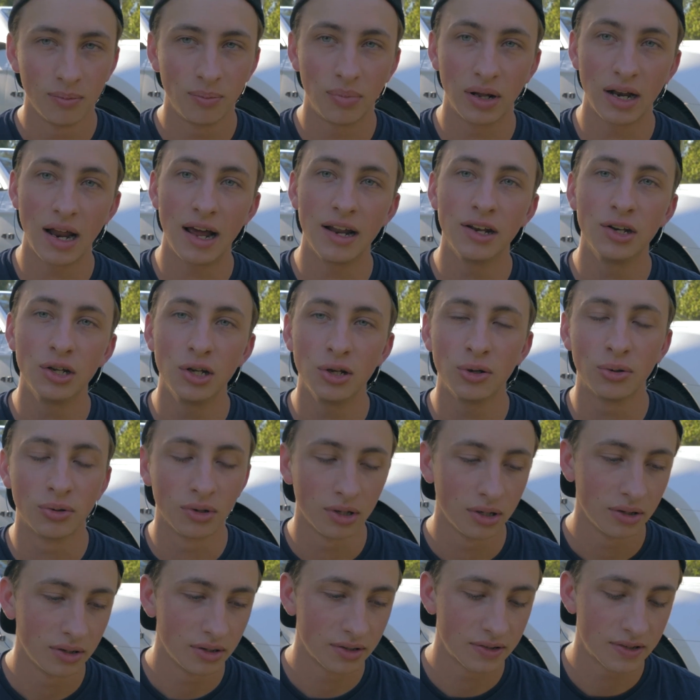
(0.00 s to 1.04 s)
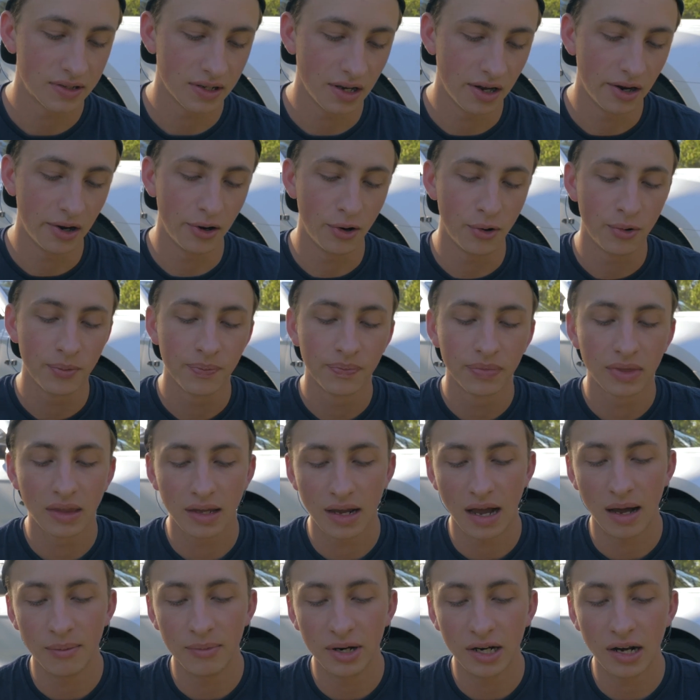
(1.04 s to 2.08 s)
But I do. So,
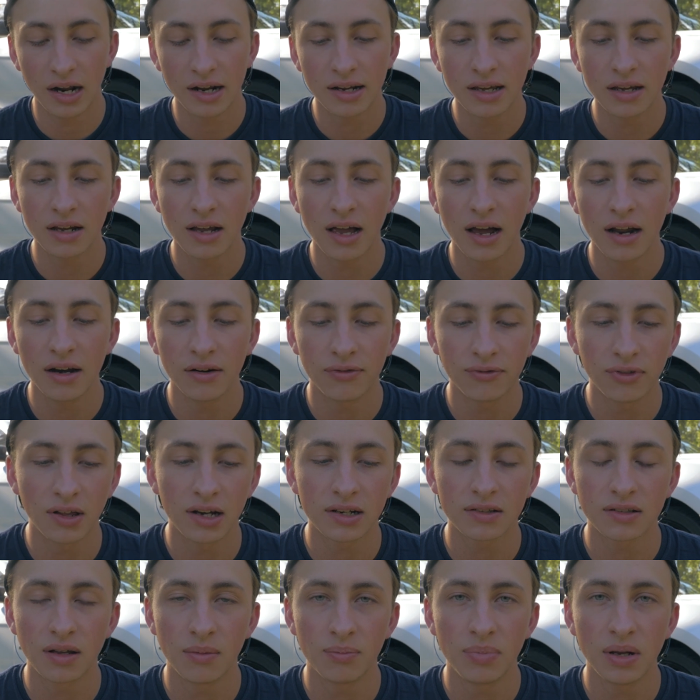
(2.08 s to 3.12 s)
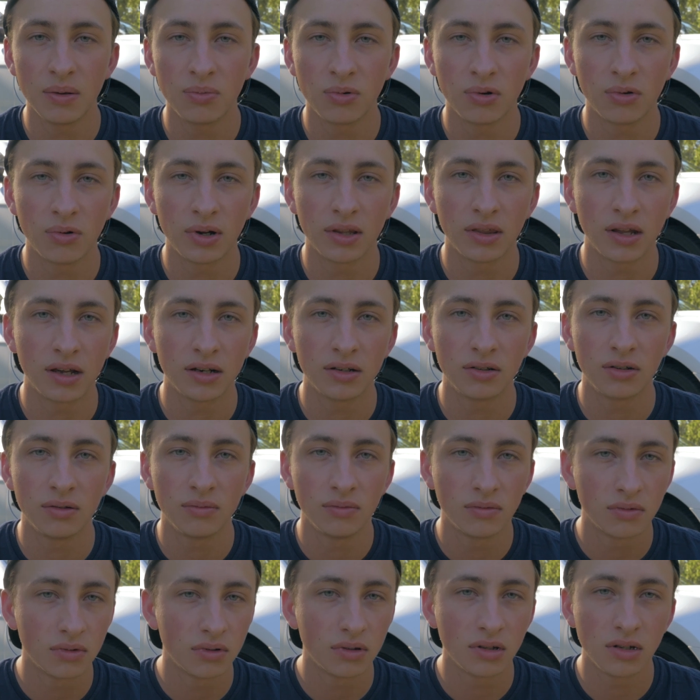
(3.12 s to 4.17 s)
I mean, I can kind of flex on people when they,
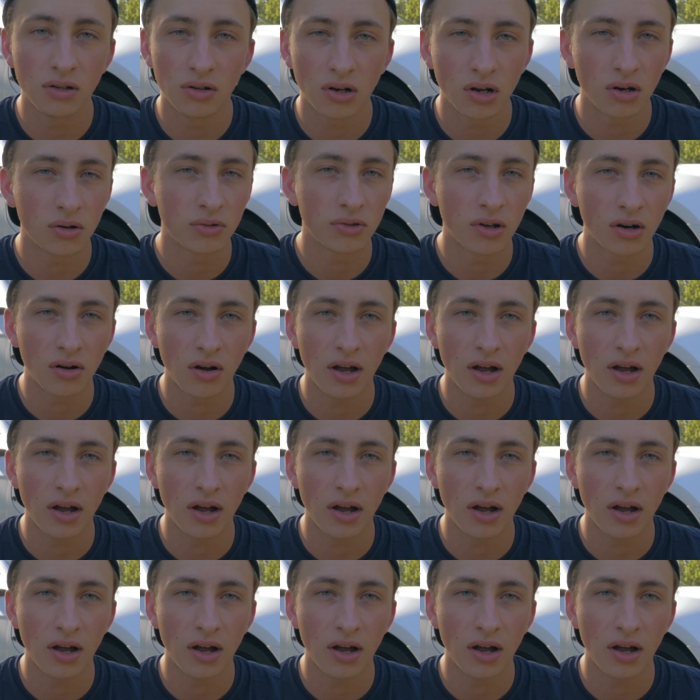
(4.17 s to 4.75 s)
you know, they're